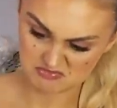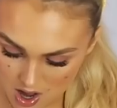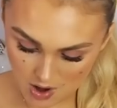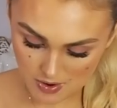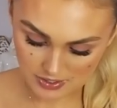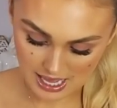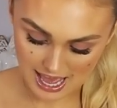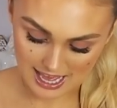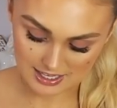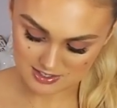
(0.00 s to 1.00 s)
Oh,
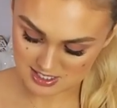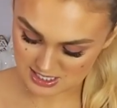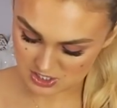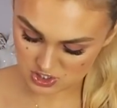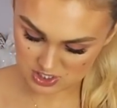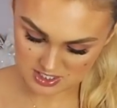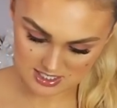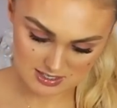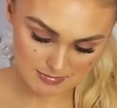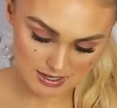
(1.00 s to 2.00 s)
okay, so there's just
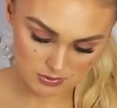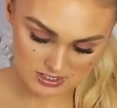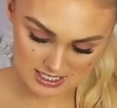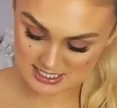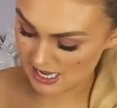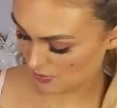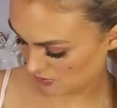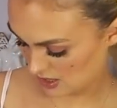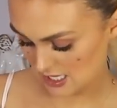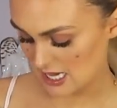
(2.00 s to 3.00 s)
some little
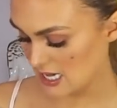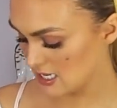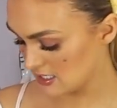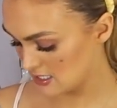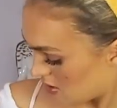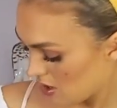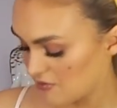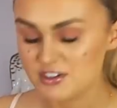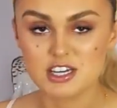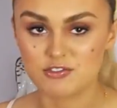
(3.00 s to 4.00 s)
discount thingies
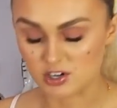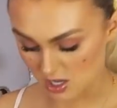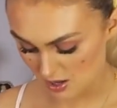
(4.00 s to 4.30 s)
for different